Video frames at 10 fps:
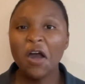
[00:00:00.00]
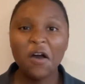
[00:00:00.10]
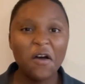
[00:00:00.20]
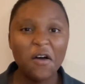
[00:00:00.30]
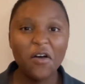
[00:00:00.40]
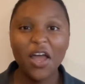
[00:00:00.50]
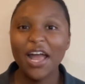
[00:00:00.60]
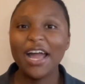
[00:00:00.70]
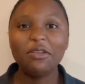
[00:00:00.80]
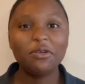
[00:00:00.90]
oh,
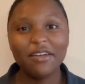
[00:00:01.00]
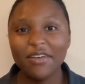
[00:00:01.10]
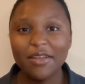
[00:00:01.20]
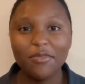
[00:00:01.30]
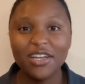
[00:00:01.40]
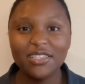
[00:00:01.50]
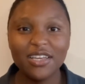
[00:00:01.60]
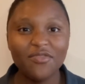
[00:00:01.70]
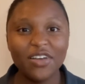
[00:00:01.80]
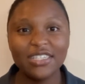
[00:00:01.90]
I don't have any money
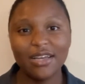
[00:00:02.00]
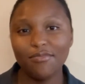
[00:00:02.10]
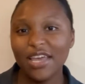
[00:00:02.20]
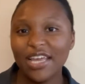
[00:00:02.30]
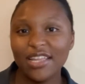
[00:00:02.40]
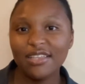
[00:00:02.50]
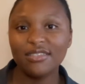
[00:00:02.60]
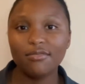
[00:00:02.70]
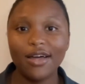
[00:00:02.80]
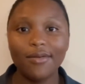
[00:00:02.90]
to invest. I'm making
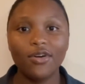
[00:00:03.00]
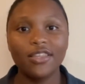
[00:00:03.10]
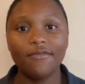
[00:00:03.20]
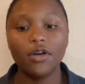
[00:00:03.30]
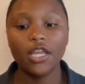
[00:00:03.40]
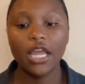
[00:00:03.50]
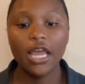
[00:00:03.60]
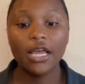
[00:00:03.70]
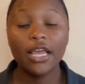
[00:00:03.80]
this small amount of money.